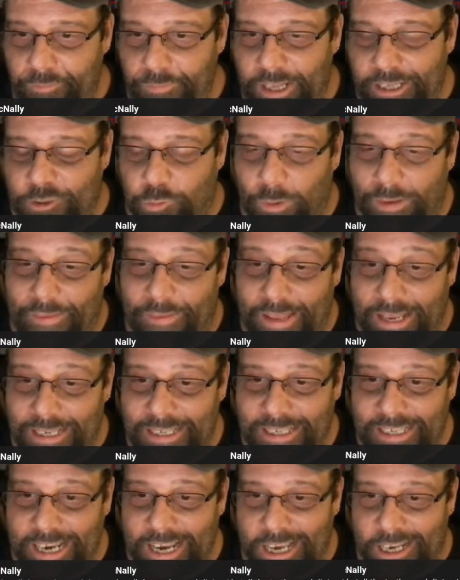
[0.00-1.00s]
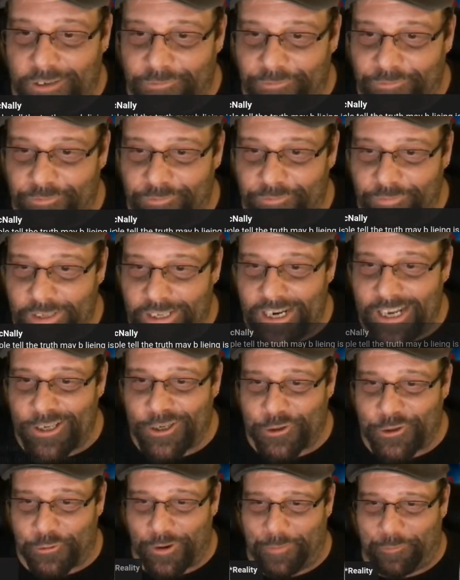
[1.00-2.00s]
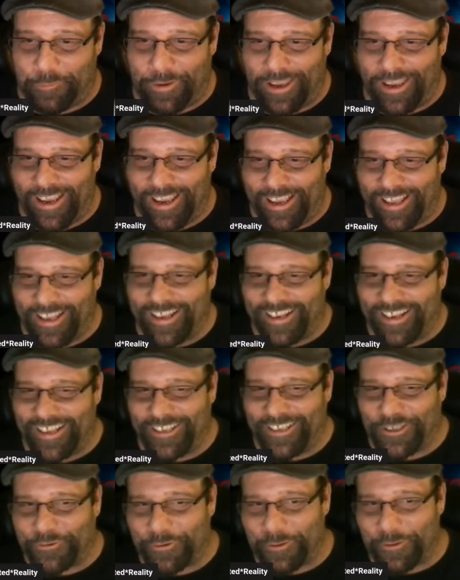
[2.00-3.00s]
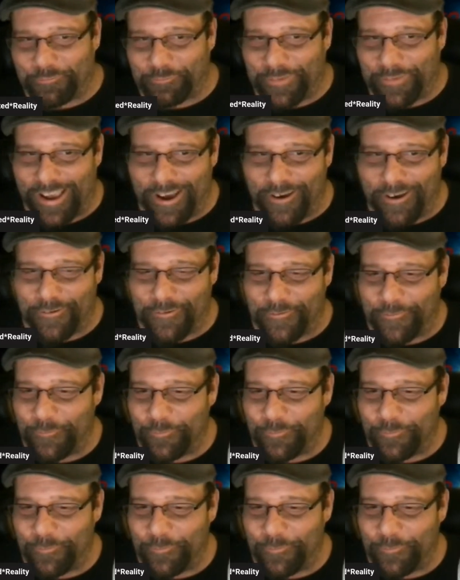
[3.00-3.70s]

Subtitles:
it's when they see it. It is creepy. It is creeping me out.